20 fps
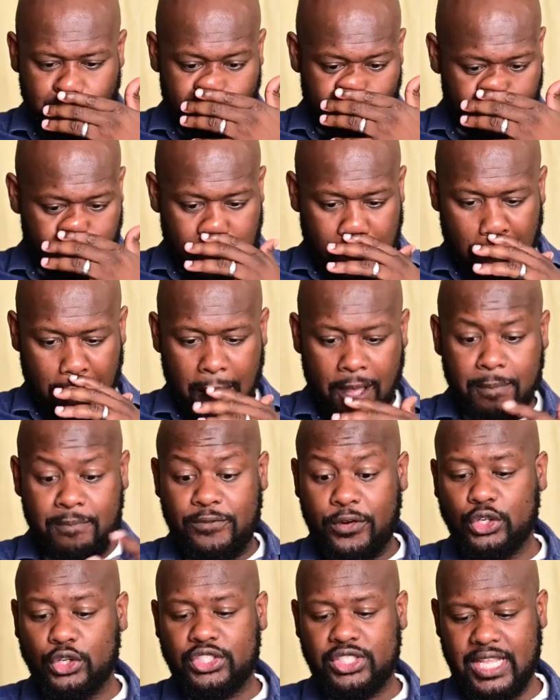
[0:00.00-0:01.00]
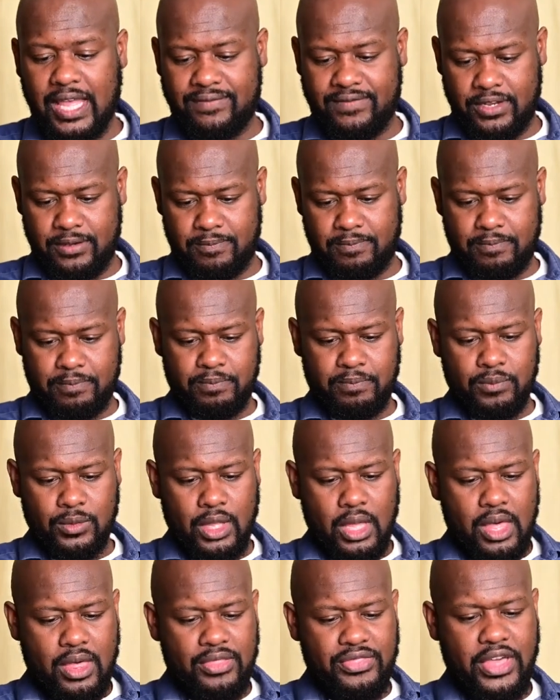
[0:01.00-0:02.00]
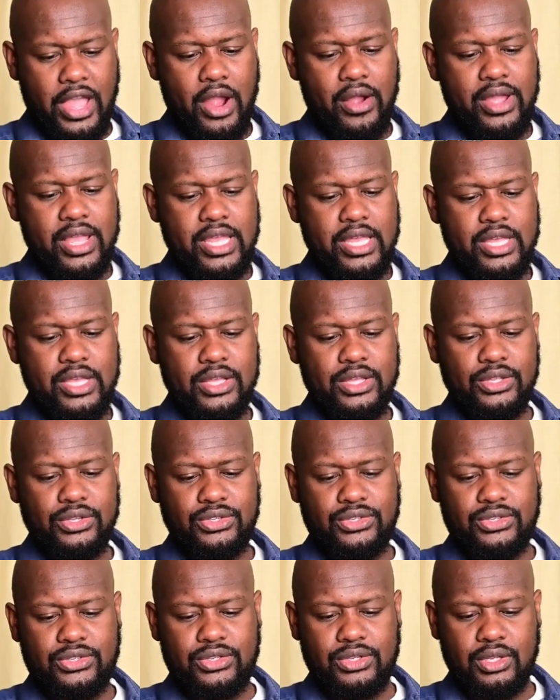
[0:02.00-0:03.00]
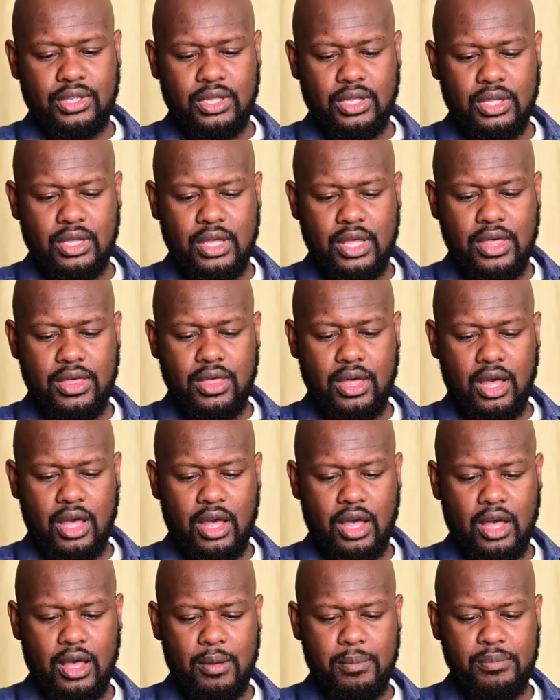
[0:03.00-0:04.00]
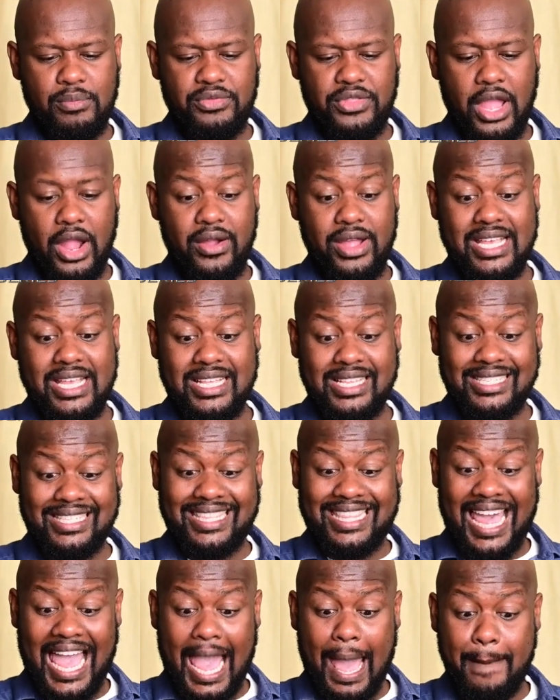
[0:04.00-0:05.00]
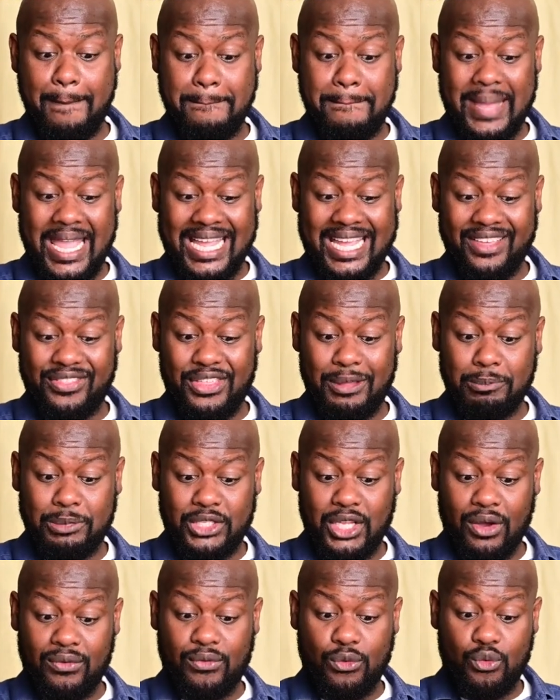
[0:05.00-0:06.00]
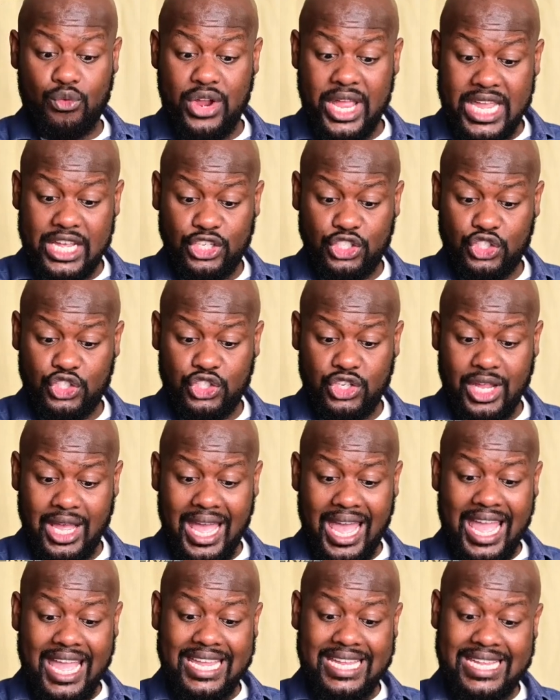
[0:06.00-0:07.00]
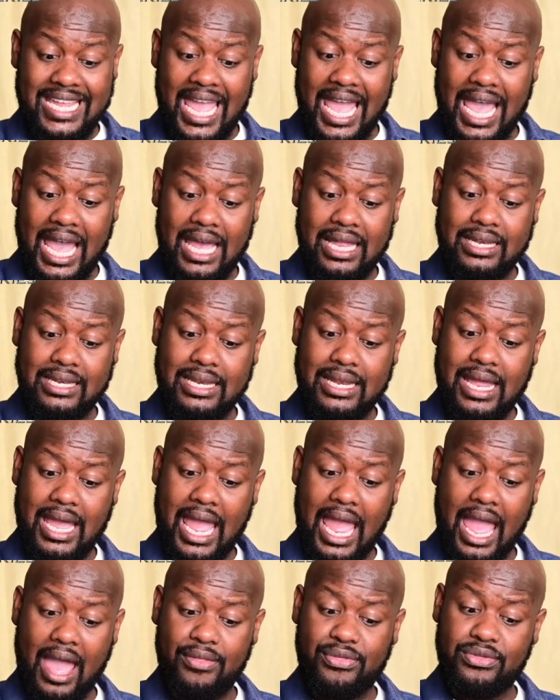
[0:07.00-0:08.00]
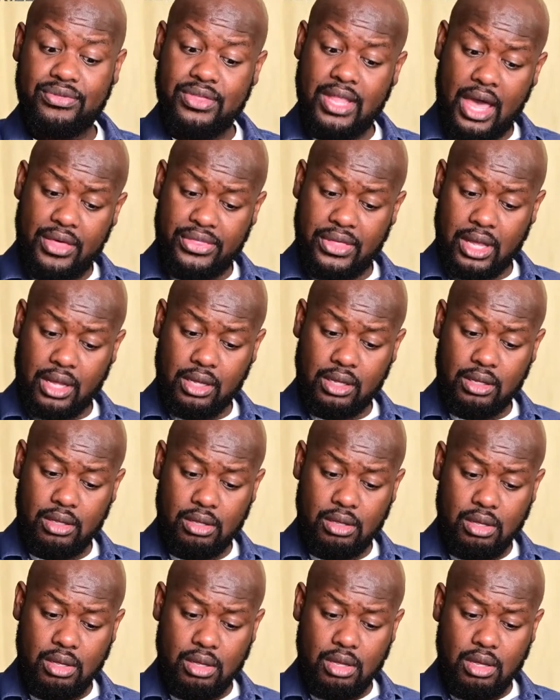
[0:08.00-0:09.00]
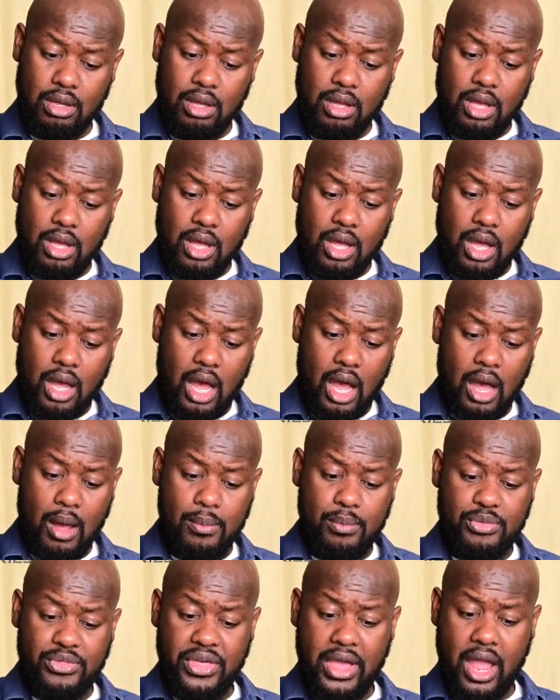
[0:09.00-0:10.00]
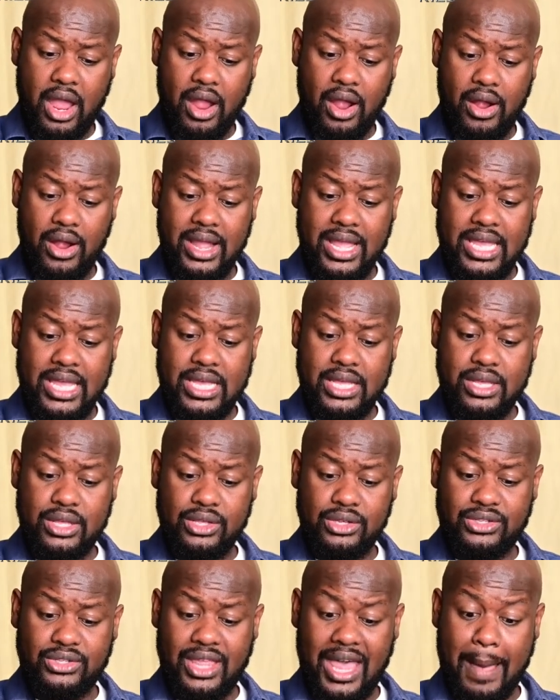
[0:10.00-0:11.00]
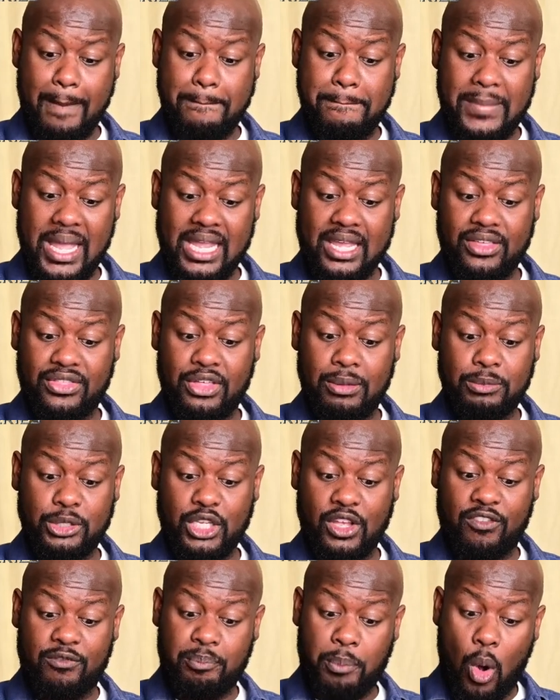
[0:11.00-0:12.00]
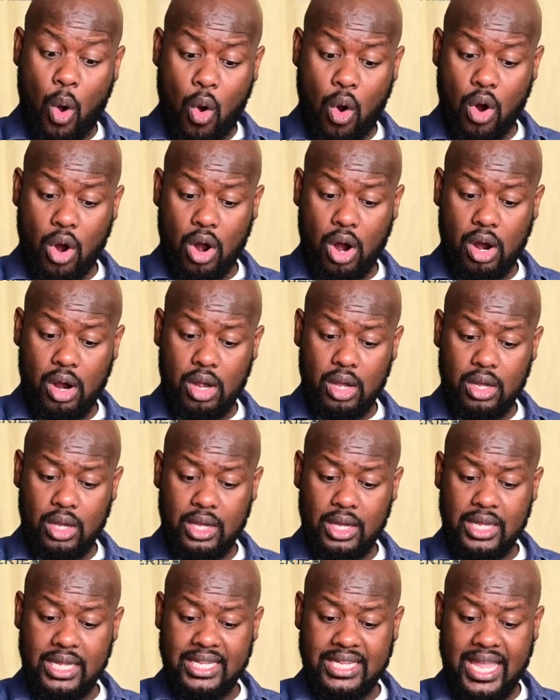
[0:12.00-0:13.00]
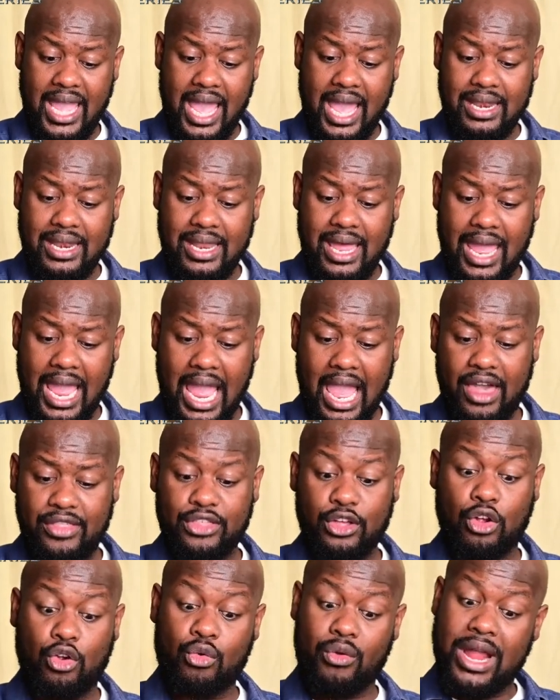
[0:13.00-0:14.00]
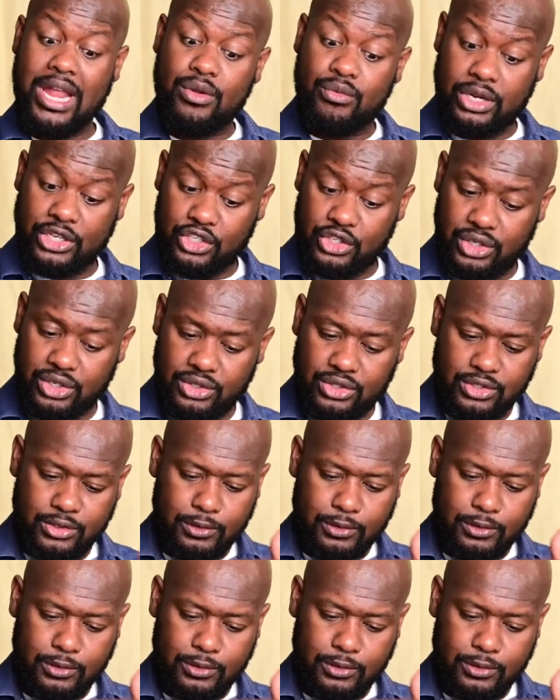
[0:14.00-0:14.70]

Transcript: um verse 7 there is um there is that maketh himself rich yet hath nothing uh, there is that maketh himself poor yet hath great riches